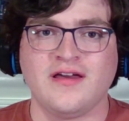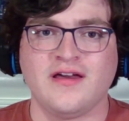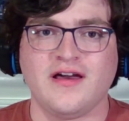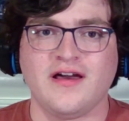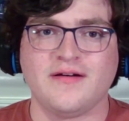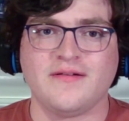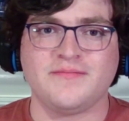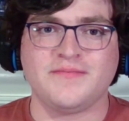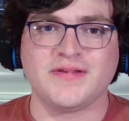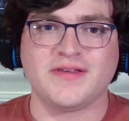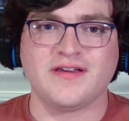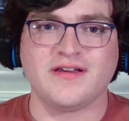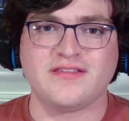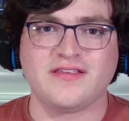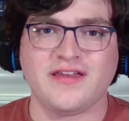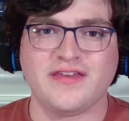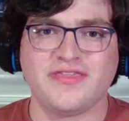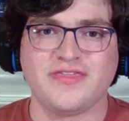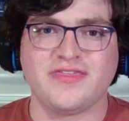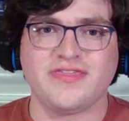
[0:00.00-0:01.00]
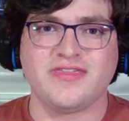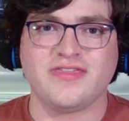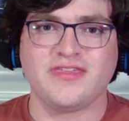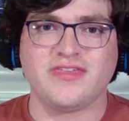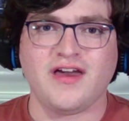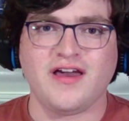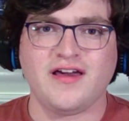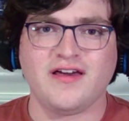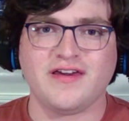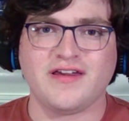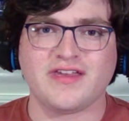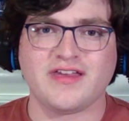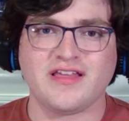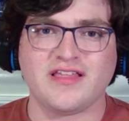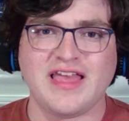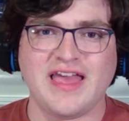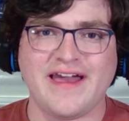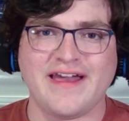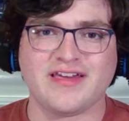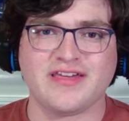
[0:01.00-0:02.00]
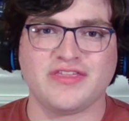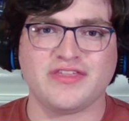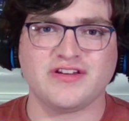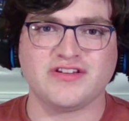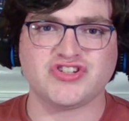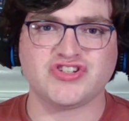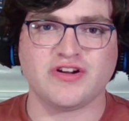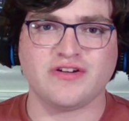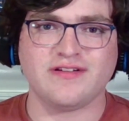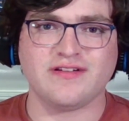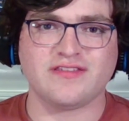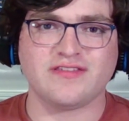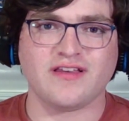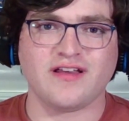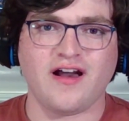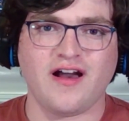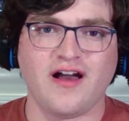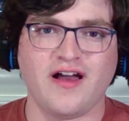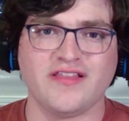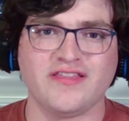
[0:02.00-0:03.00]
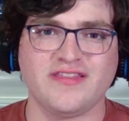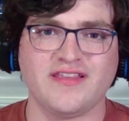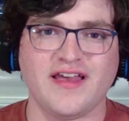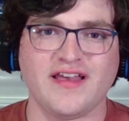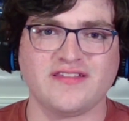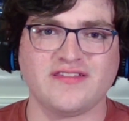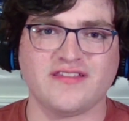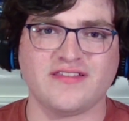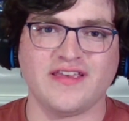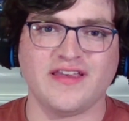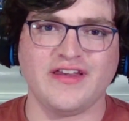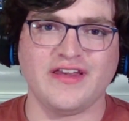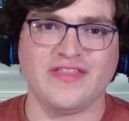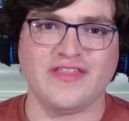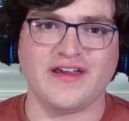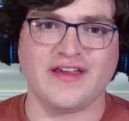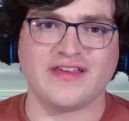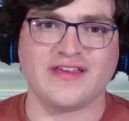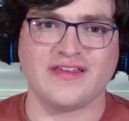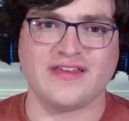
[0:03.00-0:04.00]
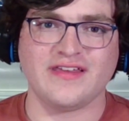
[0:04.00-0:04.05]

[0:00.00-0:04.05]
uh, because I thought like an Agatha show was unnecessary. Like,